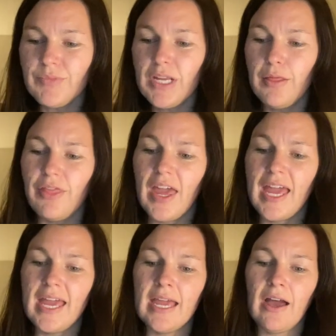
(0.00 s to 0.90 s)

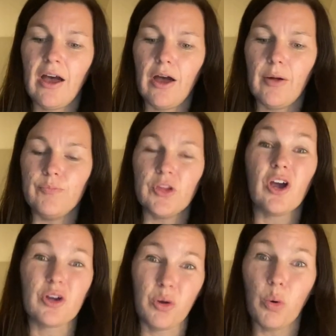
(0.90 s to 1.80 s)
They
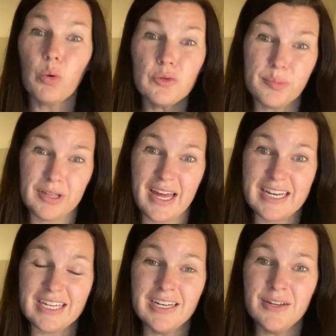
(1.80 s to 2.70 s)
are
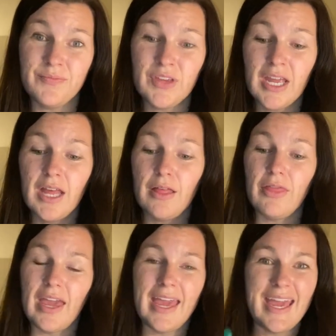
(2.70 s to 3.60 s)
cold-blooded.
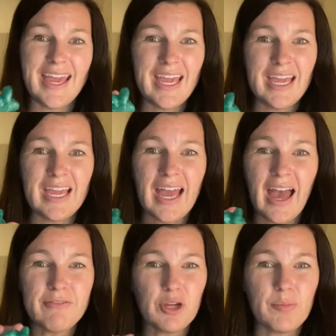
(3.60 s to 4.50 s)
They
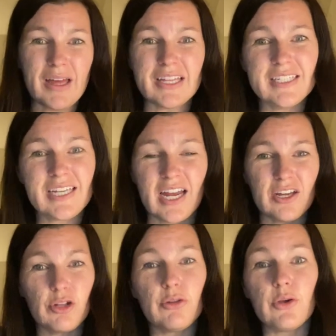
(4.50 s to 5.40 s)
have their bellies kind of
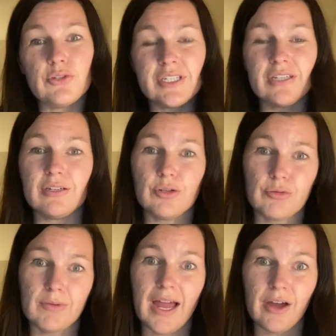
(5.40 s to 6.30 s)
close to the
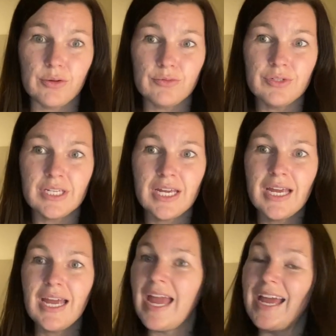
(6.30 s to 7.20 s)
ground,
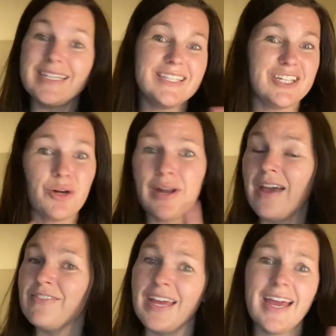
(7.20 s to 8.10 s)
and they don't
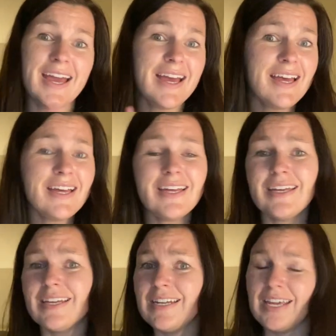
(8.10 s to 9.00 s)
have
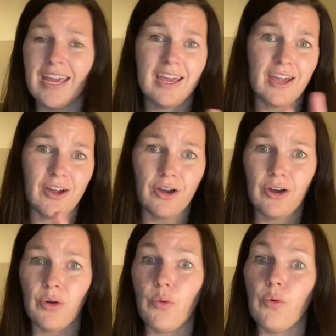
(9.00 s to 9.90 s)
any
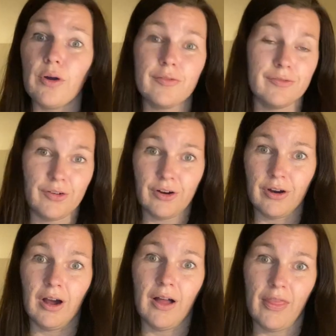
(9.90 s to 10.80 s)
hair or
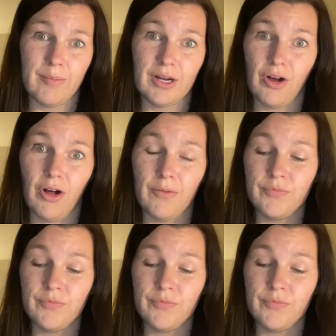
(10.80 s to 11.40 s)
fur on them at all.